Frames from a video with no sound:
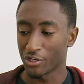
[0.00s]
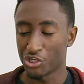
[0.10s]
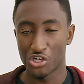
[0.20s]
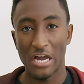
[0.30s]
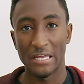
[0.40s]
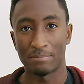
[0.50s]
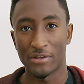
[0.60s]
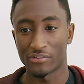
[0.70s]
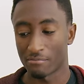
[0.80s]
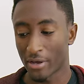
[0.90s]
a giant
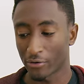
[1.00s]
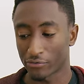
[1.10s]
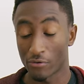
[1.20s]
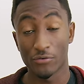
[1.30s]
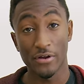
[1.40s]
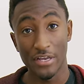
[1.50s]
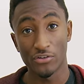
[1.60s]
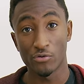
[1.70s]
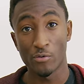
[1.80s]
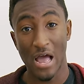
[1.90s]
piece of metal. So if you're
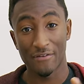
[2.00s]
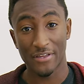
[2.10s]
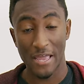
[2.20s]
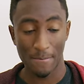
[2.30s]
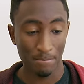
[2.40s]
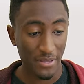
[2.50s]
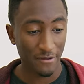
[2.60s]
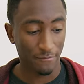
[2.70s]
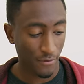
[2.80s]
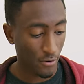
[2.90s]
into having a
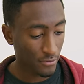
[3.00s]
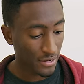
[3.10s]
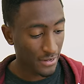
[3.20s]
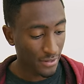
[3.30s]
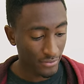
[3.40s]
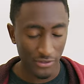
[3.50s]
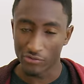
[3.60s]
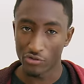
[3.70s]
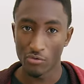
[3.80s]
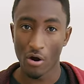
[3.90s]
big phone,
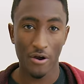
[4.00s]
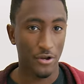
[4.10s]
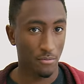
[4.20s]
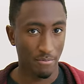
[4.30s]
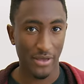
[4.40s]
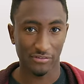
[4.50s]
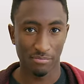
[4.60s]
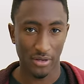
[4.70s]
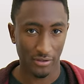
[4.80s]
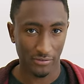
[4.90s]
these two are your best
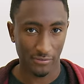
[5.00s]
picks.